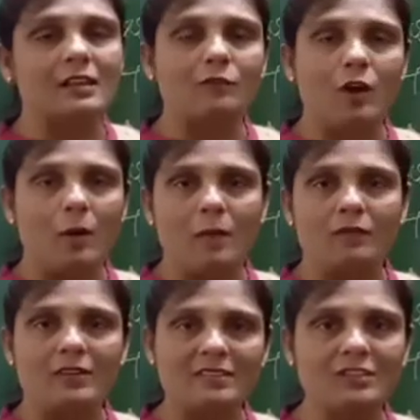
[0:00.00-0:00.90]
in the form
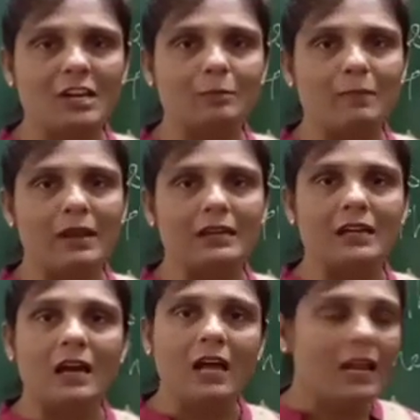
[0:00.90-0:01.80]
of a statement.
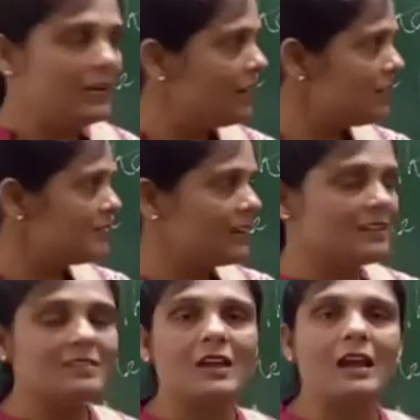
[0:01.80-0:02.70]
Let us
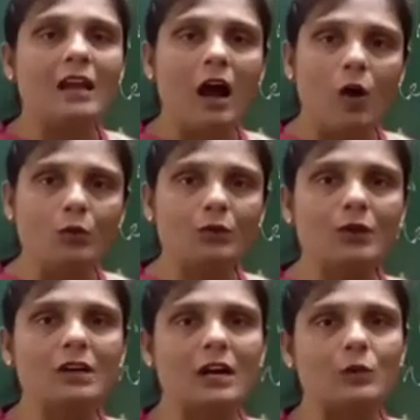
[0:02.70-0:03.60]
understand how to
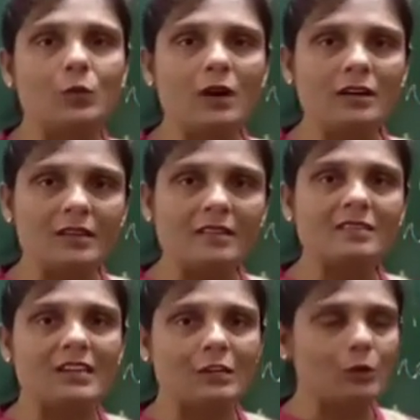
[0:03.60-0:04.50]
convert
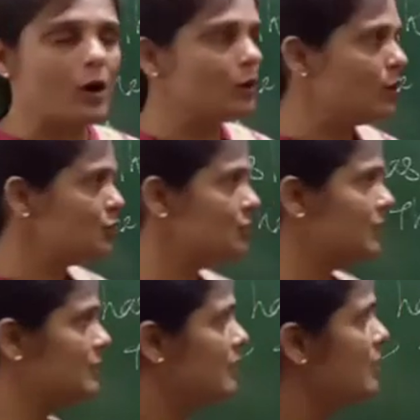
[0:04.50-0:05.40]
this into a
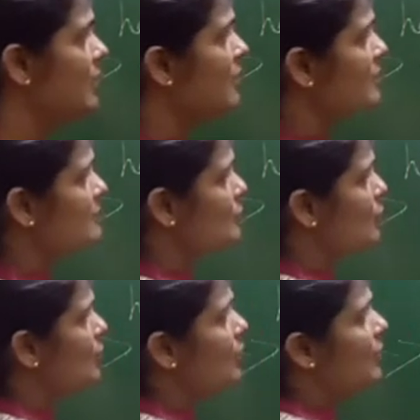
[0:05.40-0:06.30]
question.
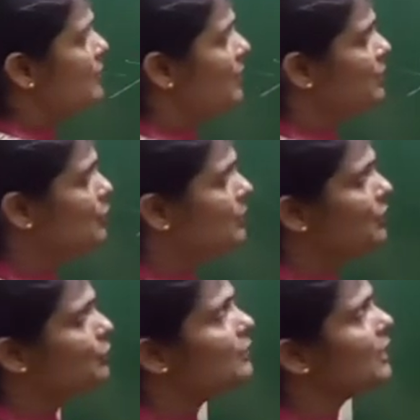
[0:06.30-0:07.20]
So, when you
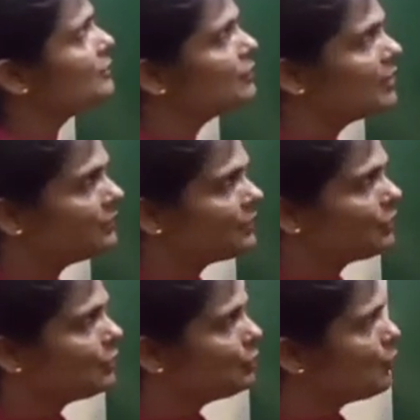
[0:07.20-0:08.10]
need to convert
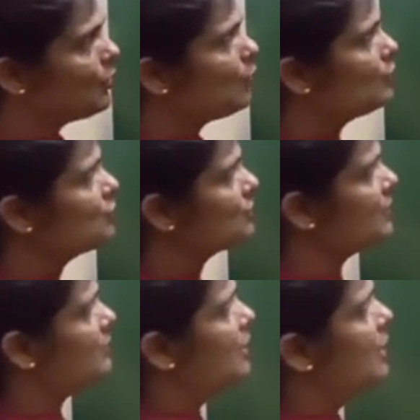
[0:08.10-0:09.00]
it into a
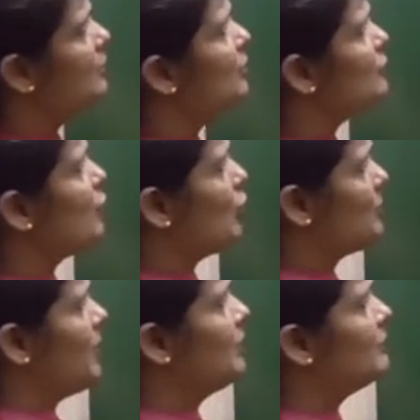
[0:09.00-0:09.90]
question, the
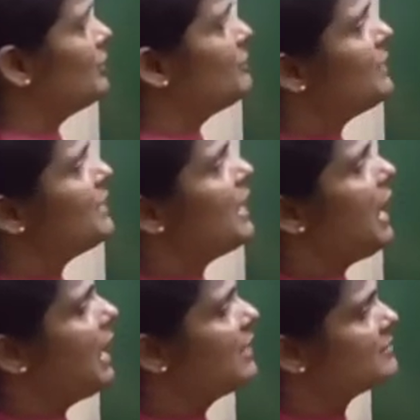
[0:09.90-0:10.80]
format will be
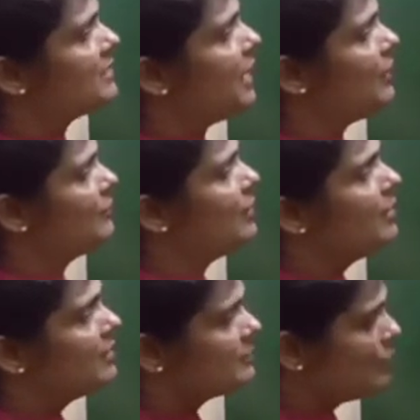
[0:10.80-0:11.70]
has, have.
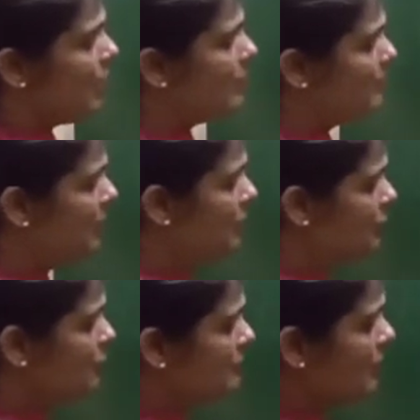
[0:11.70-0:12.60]
So, I have
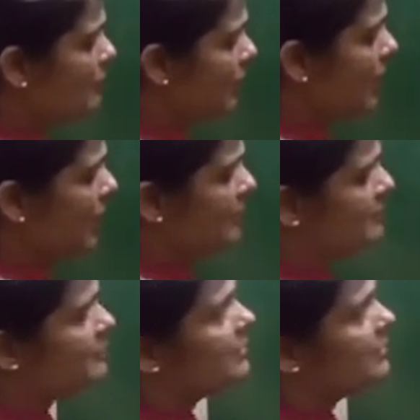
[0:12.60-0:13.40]
made use of has